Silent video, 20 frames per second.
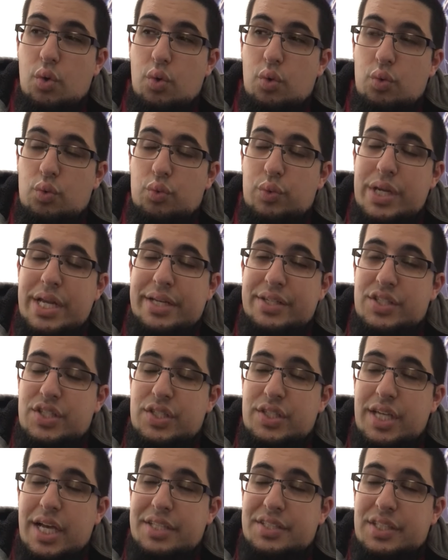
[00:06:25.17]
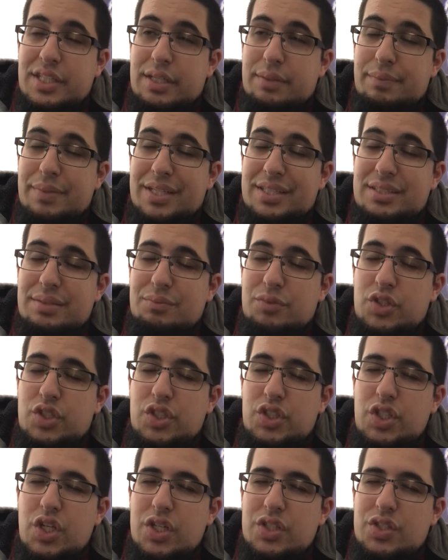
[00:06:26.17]
reassessing because I'm
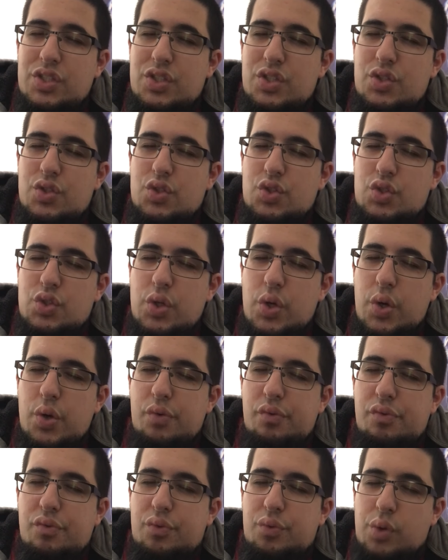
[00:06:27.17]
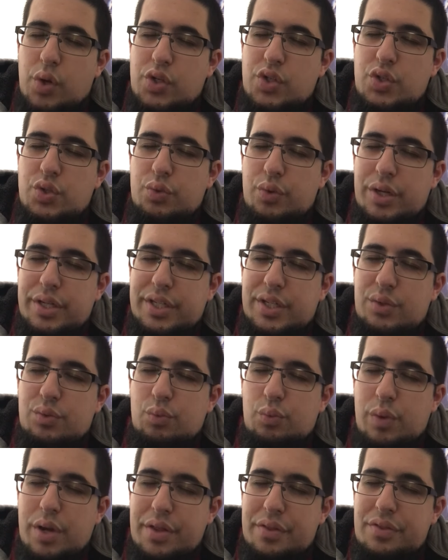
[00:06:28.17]
just so frustrated
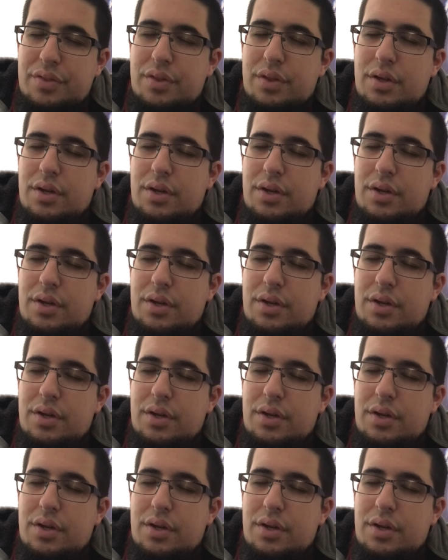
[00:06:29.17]
with